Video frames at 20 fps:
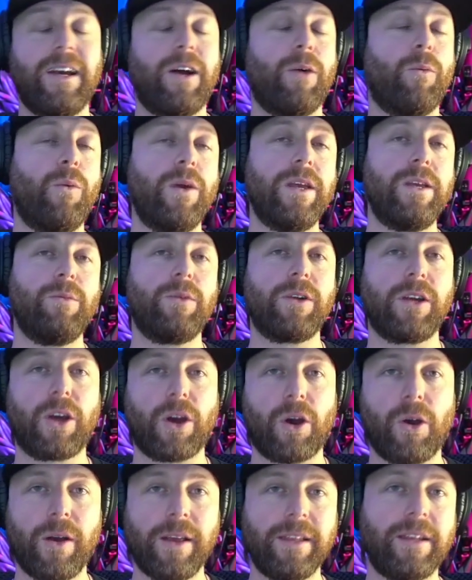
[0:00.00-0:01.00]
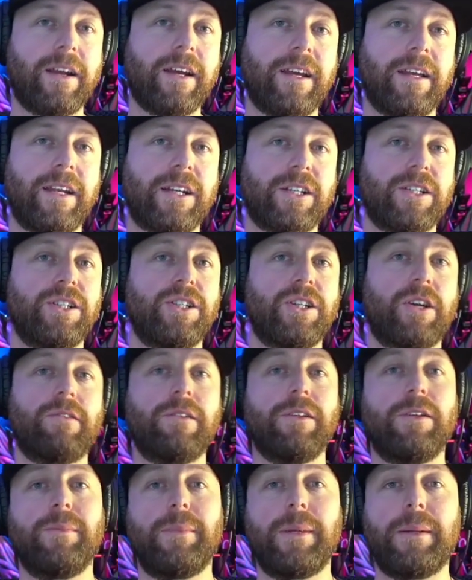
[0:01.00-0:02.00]
where you want to go, and then I can actually share a
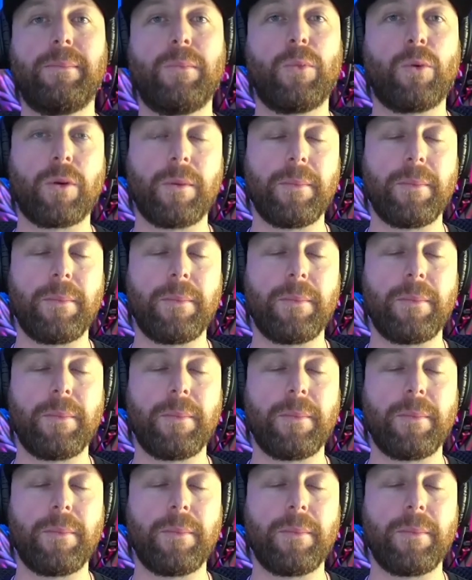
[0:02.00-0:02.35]
little bit more